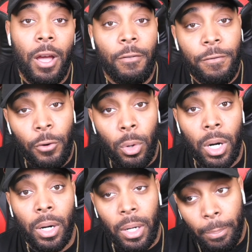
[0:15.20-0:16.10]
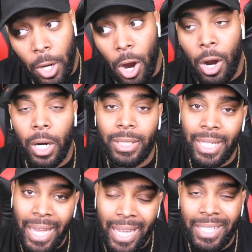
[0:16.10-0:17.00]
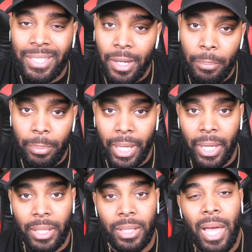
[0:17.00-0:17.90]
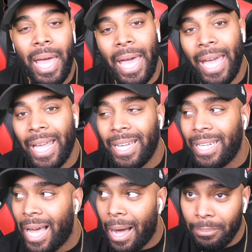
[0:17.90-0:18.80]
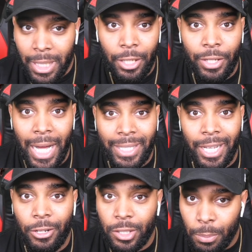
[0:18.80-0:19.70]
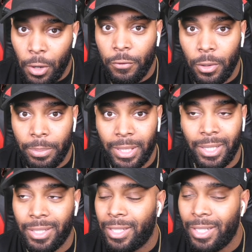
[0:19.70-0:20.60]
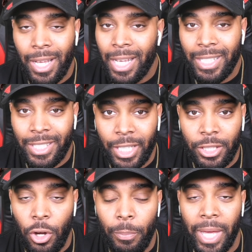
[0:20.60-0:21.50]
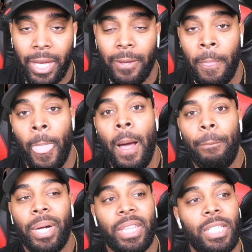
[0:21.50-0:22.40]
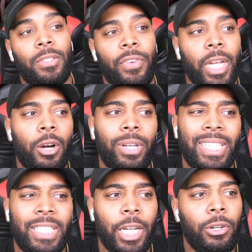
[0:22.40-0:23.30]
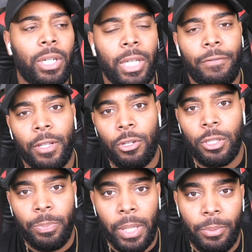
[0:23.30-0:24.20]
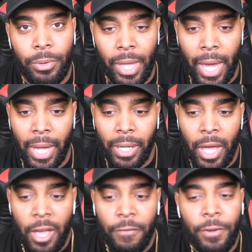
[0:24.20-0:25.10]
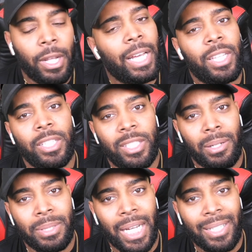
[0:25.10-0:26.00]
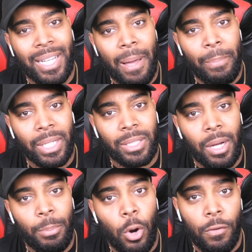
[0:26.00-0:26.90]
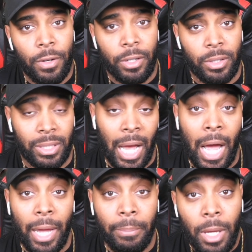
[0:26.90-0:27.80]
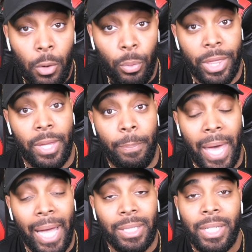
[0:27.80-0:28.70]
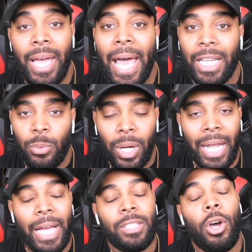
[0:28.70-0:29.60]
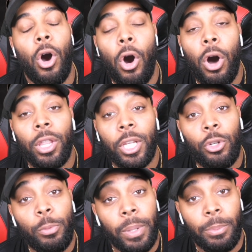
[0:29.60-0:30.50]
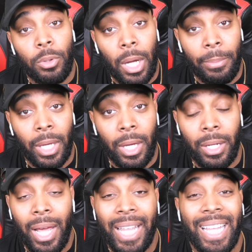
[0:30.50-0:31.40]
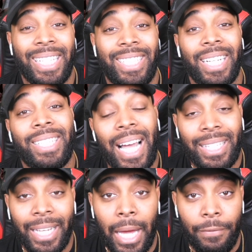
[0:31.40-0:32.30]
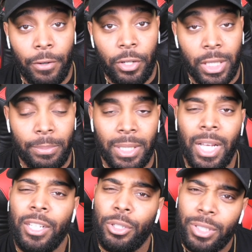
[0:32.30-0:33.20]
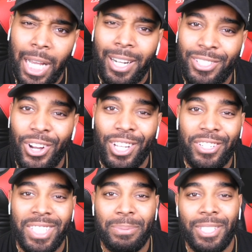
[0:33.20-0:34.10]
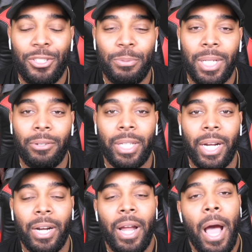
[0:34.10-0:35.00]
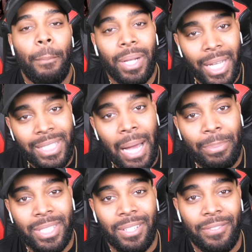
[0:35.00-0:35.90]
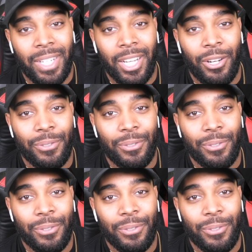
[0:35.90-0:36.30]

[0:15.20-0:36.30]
for guards and some bigs, and I'm telling you guys now the small forward position just don't make it. But this video is generally for those people that feel like their jump shots got messed up over time with the patch, as well as all the new people coming in that just got the game for Christmas. So shout out to all the Christmas noobs out there, but let's hop into the video.